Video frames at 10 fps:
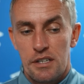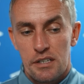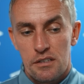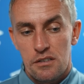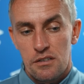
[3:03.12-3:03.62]
I
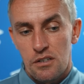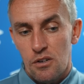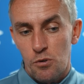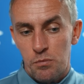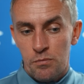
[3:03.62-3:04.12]
think their
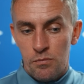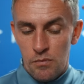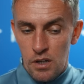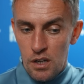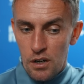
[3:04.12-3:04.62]
home
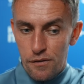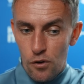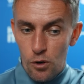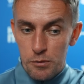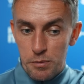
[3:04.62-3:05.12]

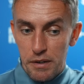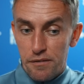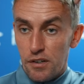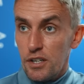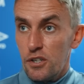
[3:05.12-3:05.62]
form has
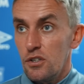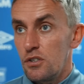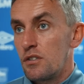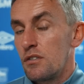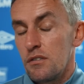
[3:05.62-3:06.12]
been very
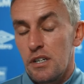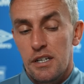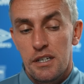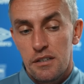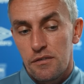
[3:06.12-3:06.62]
good.
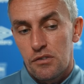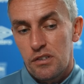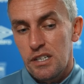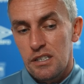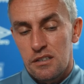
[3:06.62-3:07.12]
They've
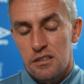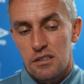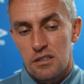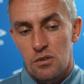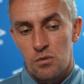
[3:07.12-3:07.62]
created,
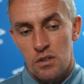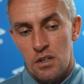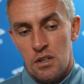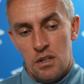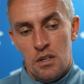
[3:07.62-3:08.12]

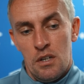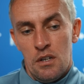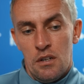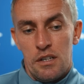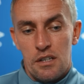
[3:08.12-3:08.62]

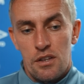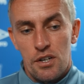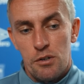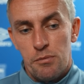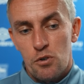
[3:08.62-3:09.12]
I think the
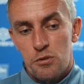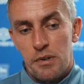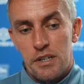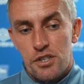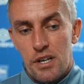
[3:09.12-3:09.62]
third most
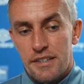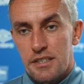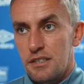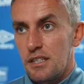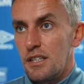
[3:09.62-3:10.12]
amount of
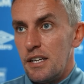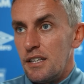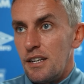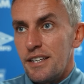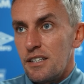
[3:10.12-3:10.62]
chances in
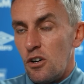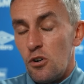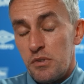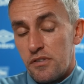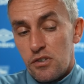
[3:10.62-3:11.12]
the league at
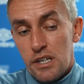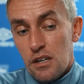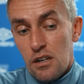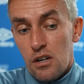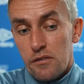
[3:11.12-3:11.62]
home. They've created
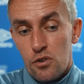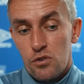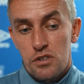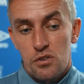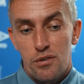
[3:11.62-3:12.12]
a lot. Of
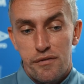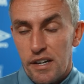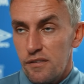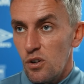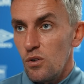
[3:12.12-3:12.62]
course, they scored
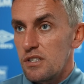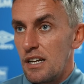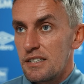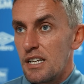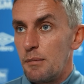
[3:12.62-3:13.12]
five goals
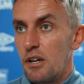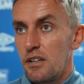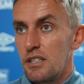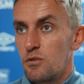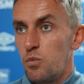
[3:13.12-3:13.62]
last time out
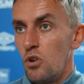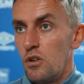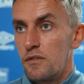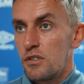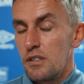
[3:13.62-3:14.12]
against
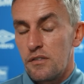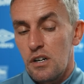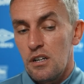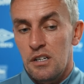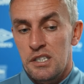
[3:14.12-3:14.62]
Wolves. They've
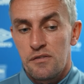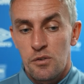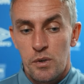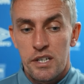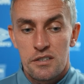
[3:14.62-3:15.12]
got a lot of
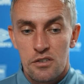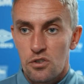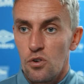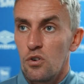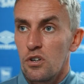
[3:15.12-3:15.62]
different ways to
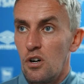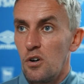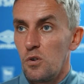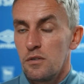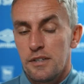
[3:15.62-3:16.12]
score a
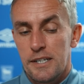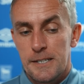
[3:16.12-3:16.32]
goal.